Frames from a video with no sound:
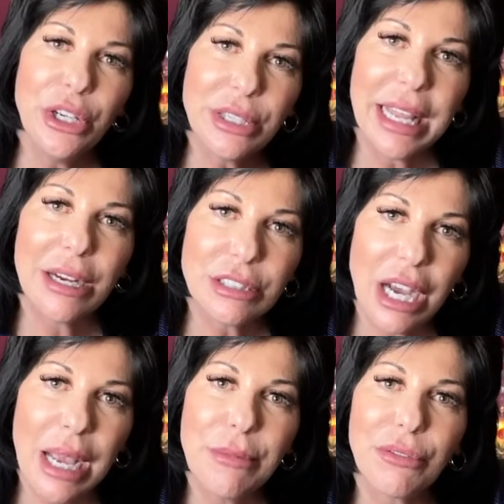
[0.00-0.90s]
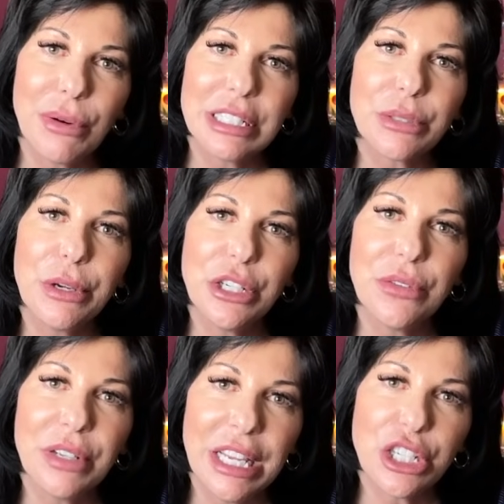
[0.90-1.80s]
your downtime of rest and
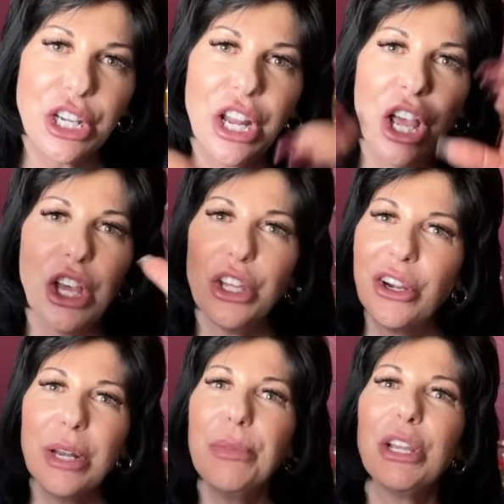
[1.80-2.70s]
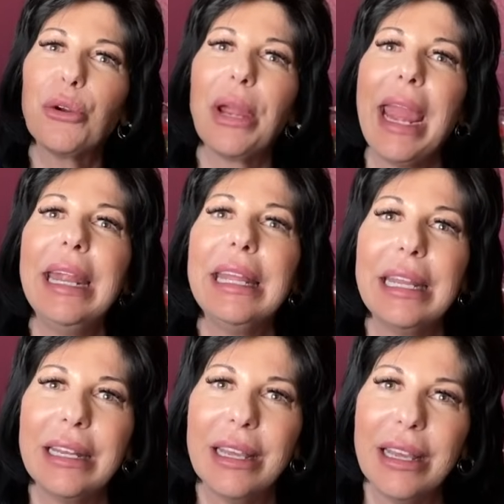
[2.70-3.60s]
rejuvenation, you're going to be
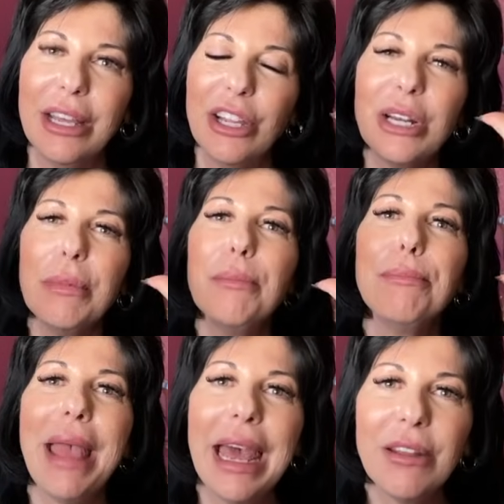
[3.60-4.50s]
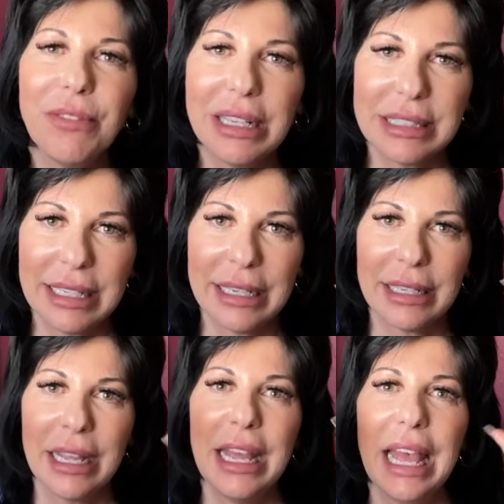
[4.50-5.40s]
creating. You're going to be
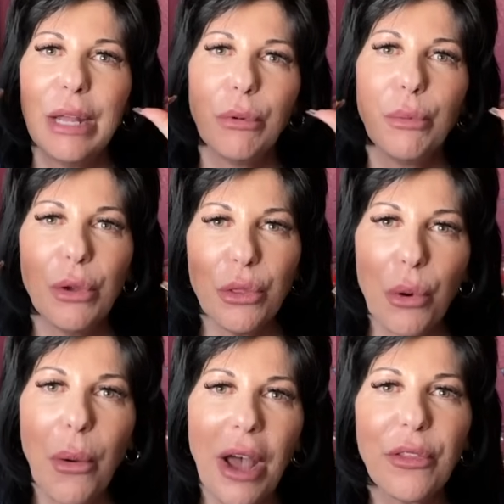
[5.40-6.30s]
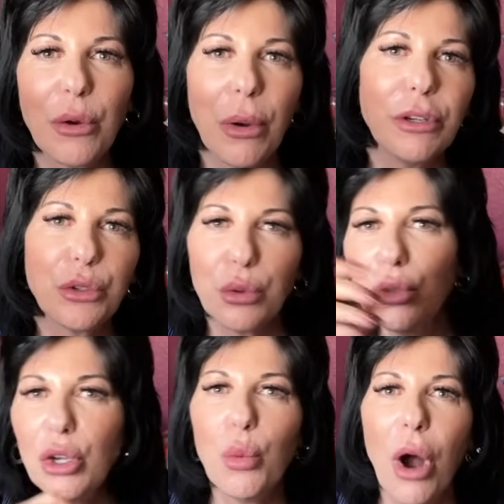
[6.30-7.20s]
manifesting. And when we throw out there what we
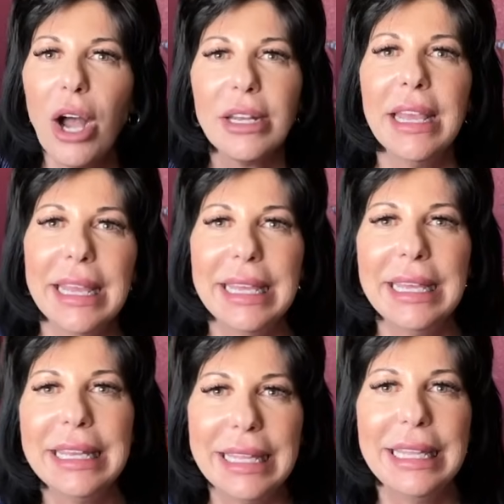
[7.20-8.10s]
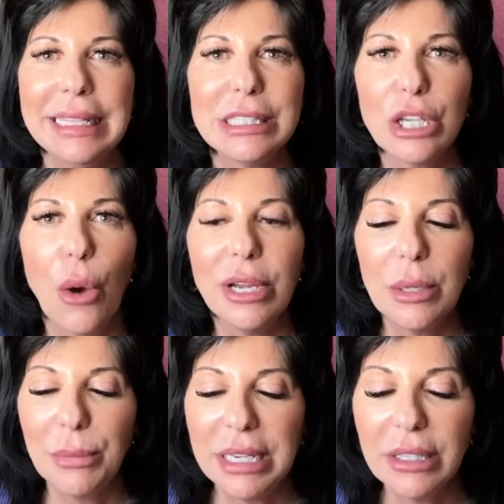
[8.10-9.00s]
truly want, it is going to
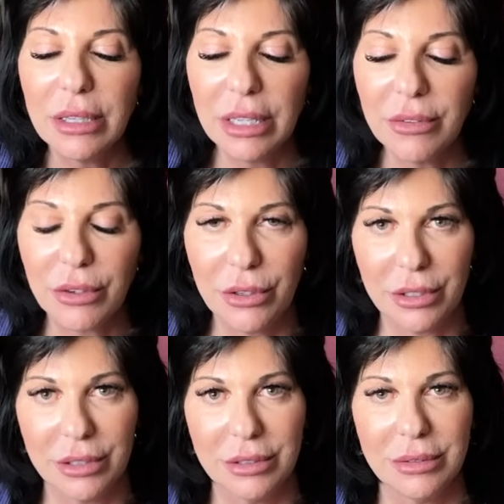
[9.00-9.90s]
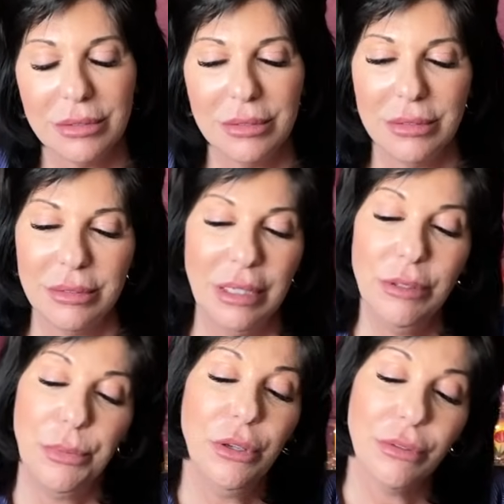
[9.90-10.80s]
be delivered. That
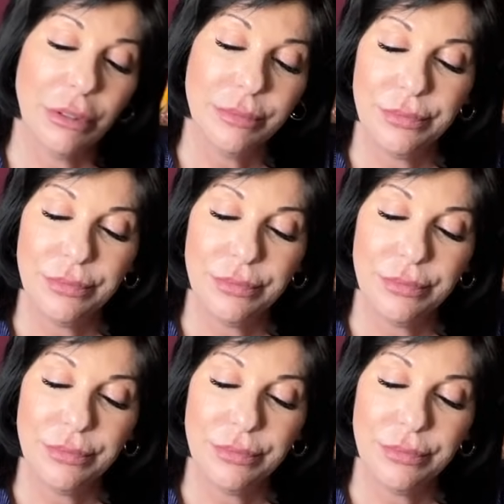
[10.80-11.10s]
was beautiful.